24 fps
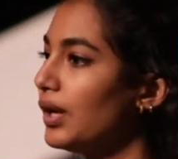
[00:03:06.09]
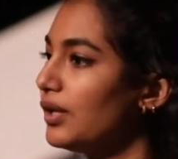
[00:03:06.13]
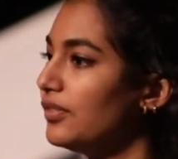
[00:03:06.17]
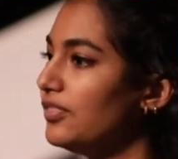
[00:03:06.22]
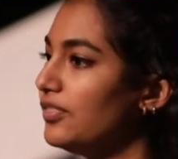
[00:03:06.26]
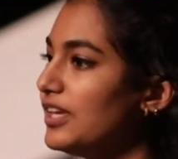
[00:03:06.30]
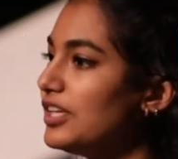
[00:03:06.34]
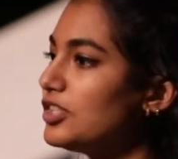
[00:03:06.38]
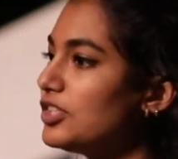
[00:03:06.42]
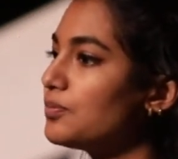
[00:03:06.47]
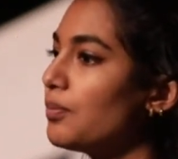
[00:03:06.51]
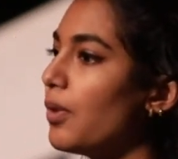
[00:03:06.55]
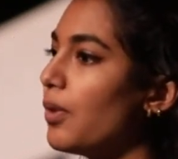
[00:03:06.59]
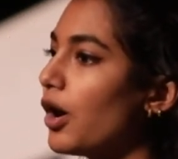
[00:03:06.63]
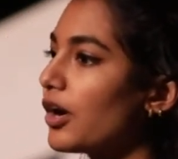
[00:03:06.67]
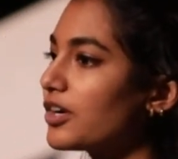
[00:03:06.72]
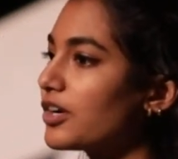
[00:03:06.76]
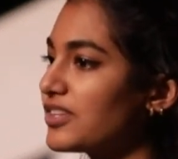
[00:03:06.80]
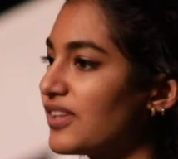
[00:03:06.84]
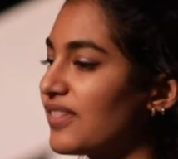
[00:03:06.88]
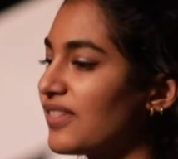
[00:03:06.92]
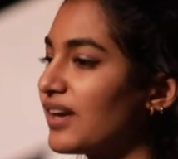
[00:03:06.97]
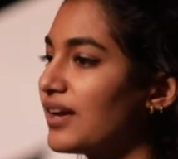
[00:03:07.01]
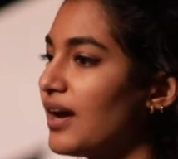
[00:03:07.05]
These
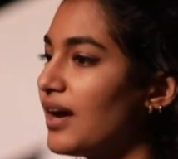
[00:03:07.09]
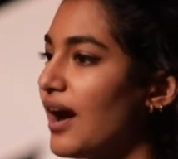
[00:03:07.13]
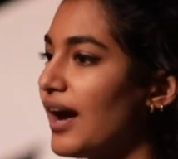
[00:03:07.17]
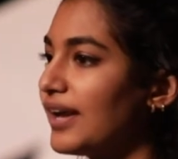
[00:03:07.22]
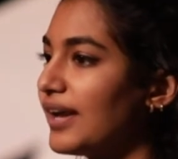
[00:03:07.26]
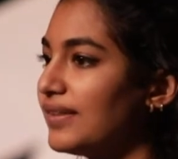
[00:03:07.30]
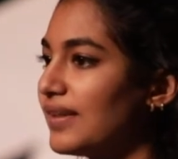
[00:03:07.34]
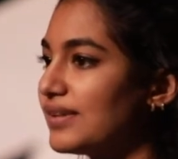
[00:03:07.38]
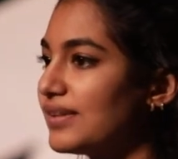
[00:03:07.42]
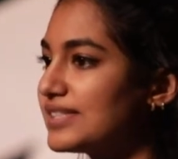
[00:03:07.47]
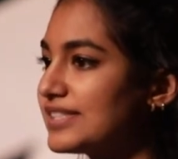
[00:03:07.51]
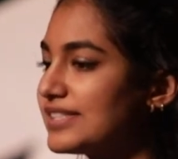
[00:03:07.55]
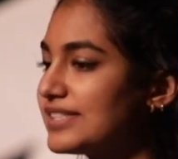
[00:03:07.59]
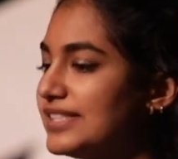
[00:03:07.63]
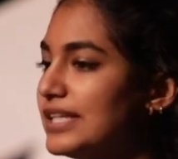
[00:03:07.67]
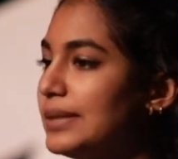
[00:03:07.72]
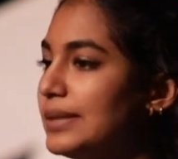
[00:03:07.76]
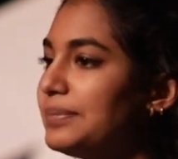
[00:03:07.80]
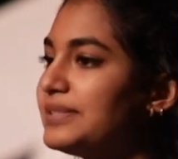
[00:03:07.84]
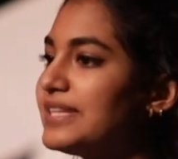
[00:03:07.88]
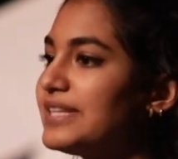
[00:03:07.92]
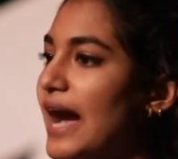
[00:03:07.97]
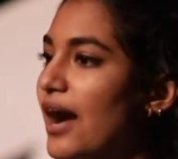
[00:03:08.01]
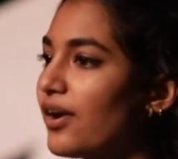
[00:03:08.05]
marks are the kind that
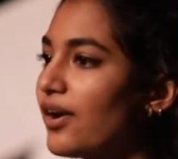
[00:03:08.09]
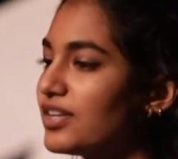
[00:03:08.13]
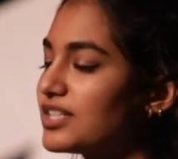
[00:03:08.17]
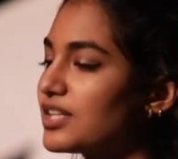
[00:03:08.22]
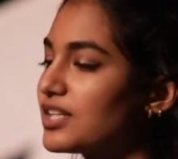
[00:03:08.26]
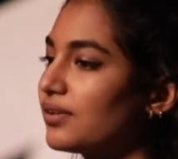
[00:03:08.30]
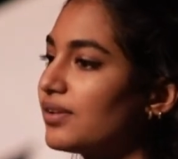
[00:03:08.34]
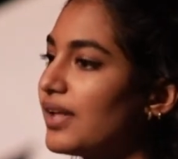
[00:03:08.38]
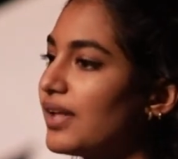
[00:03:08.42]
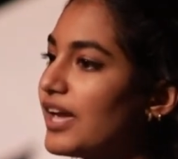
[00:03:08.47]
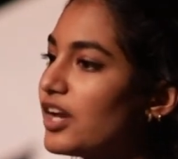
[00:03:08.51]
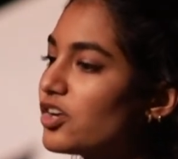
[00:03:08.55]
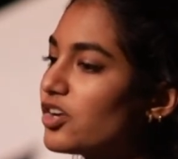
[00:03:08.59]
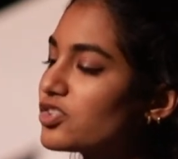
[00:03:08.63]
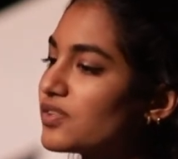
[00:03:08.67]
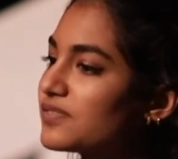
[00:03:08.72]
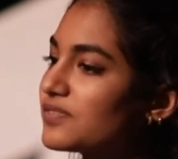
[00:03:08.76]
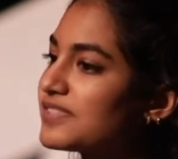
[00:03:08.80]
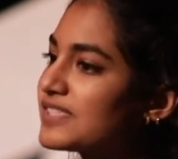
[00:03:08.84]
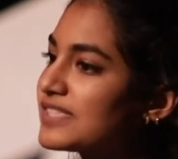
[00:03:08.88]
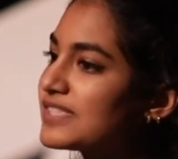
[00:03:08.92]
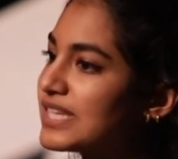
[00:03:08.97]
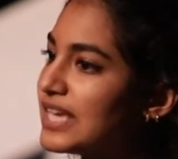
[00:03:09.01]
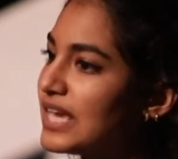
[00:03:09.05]
seep down into layers of
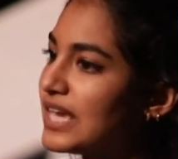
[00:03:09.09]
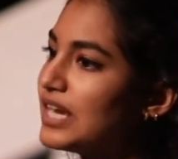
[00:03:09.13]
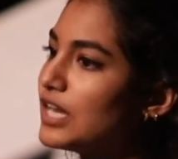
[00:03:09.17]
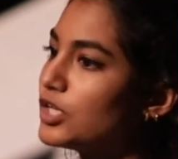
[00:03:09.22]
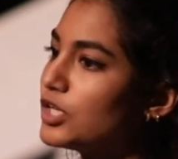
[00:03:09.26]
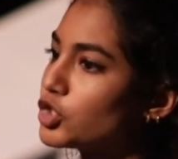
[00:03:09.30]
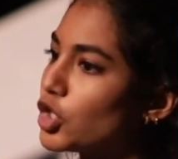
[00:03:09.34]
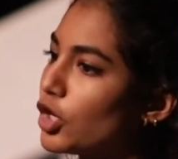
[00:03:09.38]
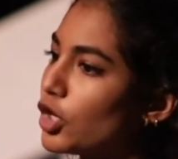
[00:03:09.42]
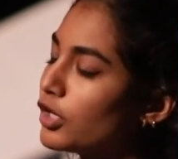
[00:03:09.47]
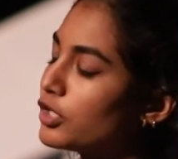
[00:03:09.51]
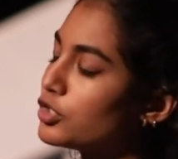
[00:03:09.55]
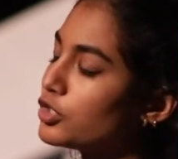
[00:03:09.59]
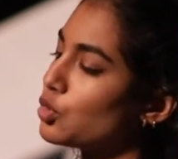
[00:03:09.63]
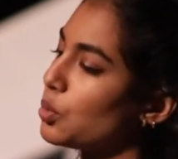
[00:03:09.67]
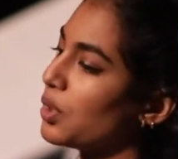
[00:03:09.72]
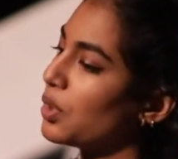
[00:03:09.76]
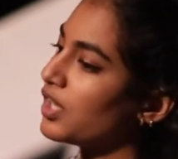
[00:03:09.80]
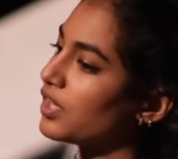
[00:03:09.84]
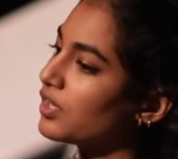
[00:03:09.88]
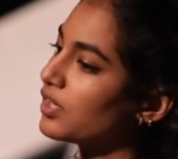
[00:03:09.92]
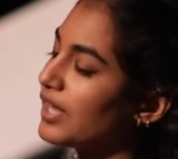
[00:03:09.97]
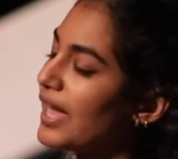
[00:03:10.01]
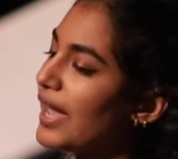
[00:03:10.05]
skin and turn into a
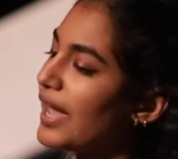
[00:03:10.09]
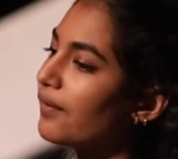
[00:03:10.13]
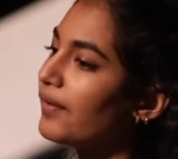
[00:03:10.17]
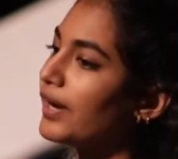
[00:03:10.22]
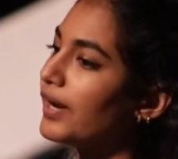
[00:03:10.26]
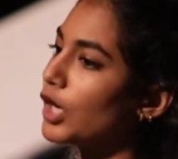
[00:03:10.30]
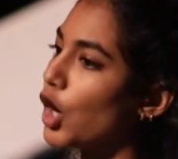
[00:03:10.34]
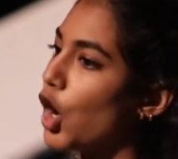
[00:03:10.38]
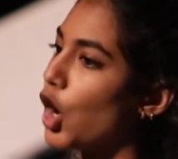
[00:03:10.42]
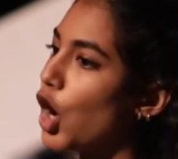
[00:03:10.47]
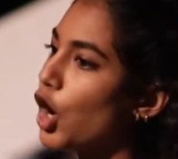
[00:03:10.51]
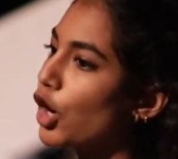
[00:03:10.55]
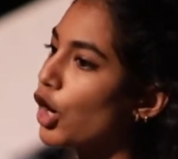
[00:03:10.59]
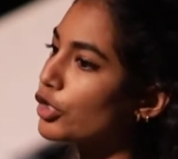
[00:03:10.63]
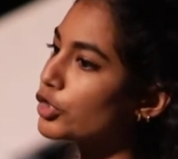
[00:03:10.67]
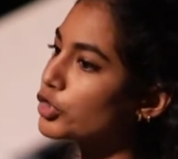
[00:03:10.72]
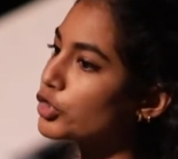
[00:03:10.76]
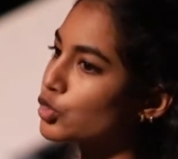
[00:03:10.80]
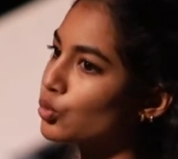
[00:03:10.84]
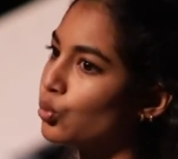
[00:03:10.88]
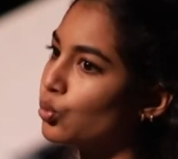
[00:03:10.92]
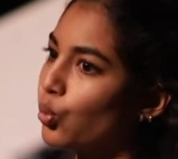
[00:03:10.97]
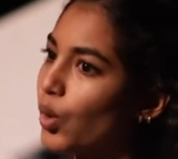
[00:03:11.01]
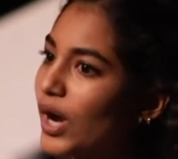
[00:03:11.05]
glaring,
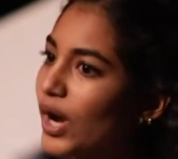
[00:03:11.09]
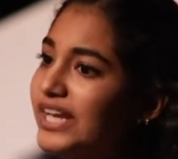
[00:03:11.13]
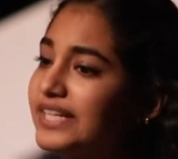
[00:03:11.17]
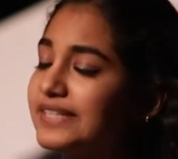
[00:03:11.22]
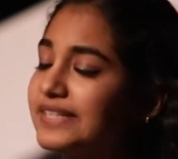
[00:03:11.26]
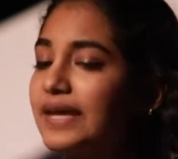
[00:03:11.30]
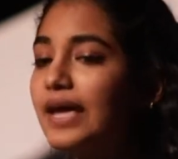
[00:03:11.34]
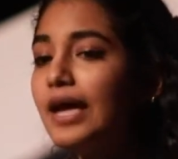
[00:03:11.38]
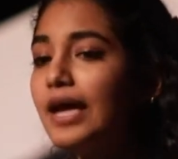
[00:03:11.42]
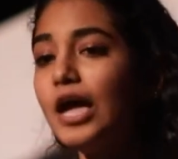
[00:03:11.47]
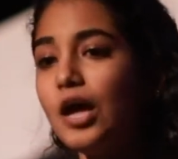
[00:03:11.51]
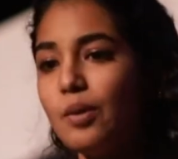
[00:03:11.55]
harsh white,